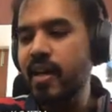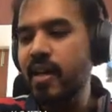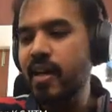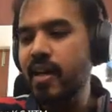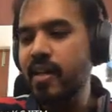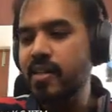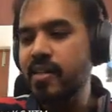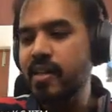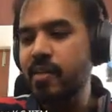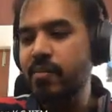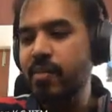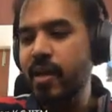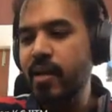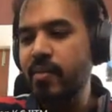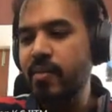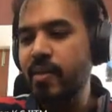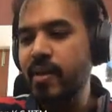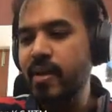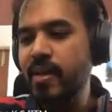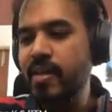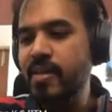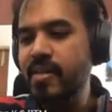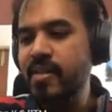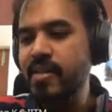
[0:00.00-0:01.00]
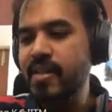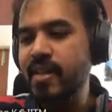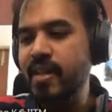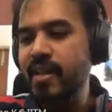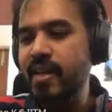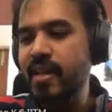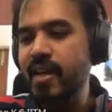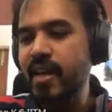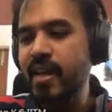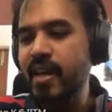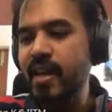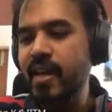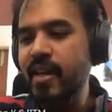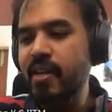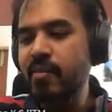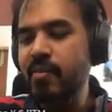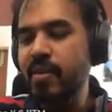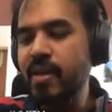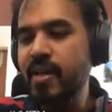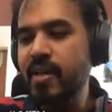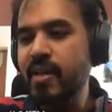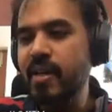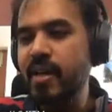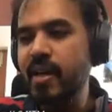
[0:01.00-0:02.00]
subtyping is a little
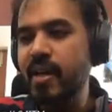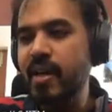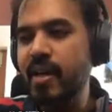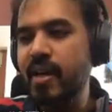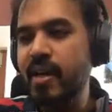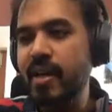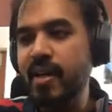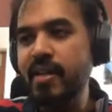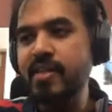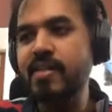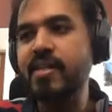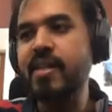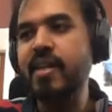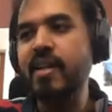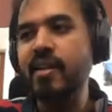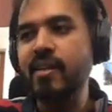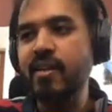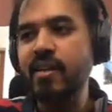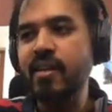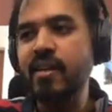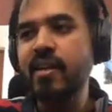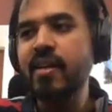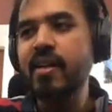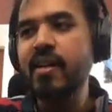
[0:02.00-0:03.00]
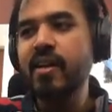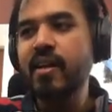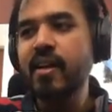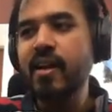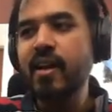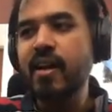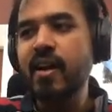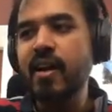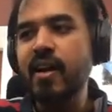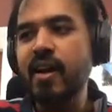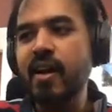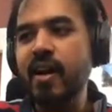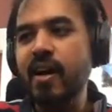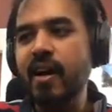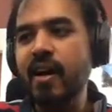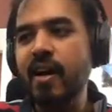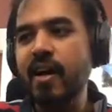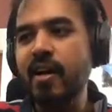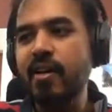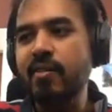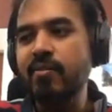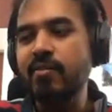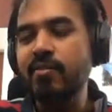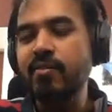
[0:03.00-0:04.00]
bit interesting.
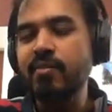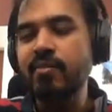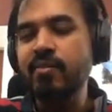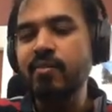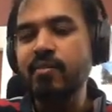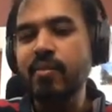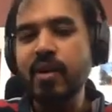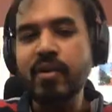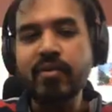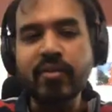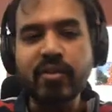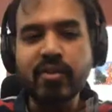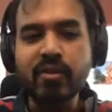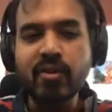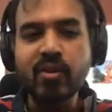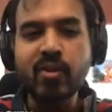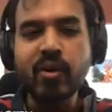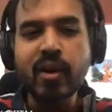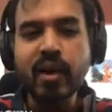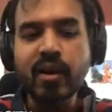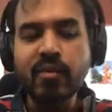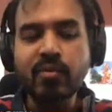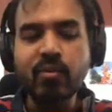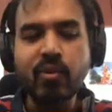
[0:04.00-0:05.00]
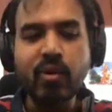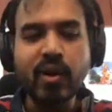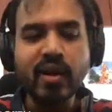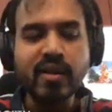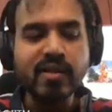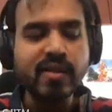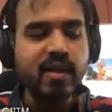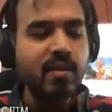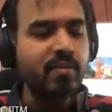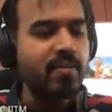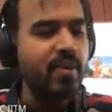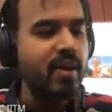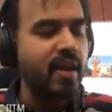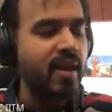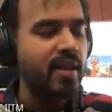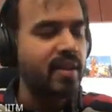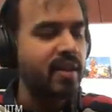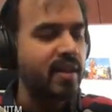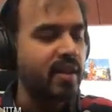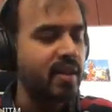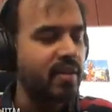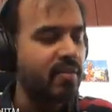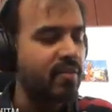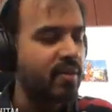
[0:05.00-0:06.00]
But we will look at more example, I
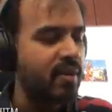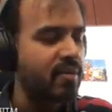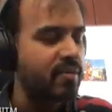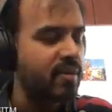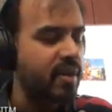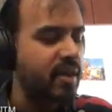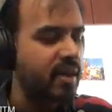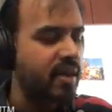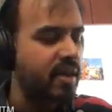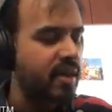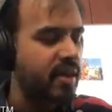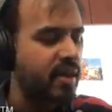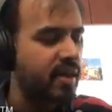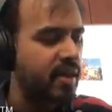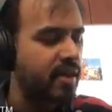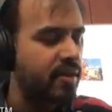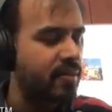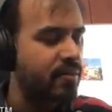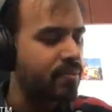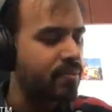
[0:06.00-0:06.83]
think, when we